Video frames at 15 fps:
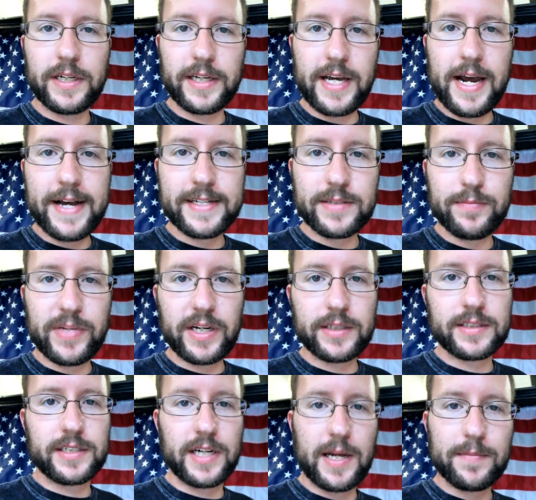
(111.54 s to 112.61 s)
and gas
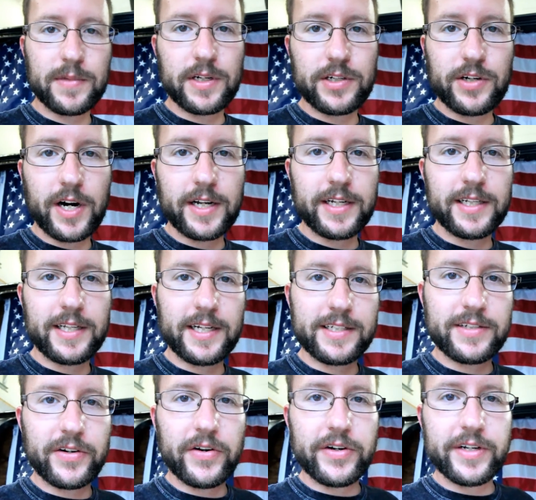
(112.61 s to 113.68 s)
mixed, and I'm going to try to get that
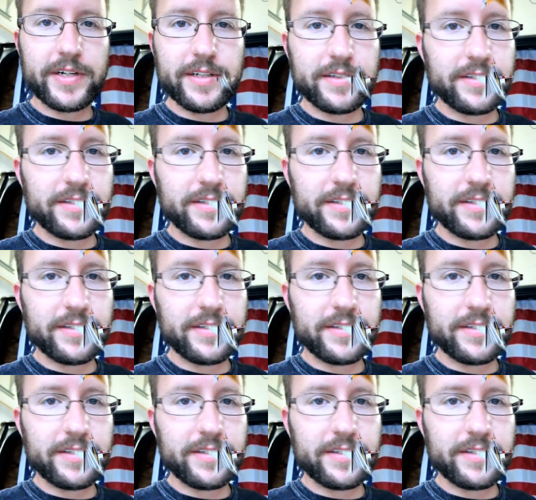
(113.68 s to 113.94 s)
started and